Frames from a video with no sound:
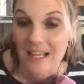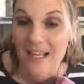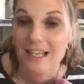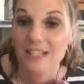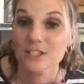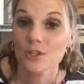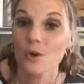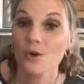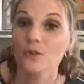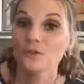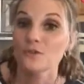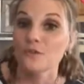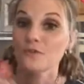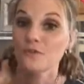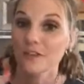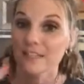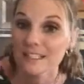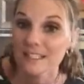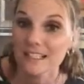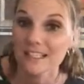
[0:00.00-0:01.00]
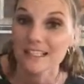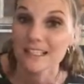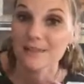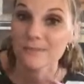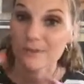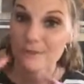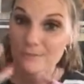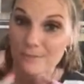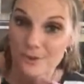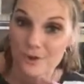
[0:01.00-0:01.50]
It's going to physically
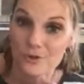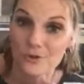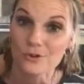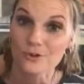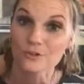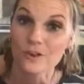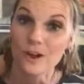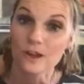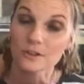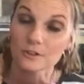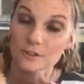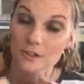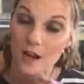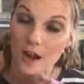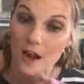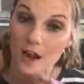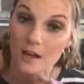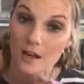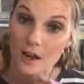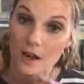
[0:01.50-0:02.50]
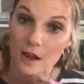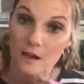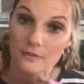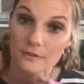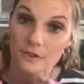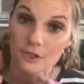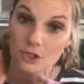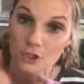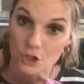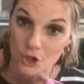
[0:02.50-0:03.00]
remove a lot
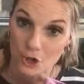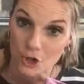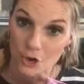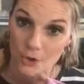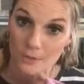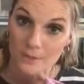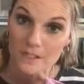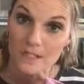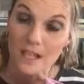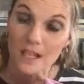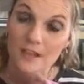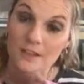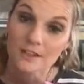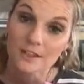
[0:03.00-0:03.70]
of the germs,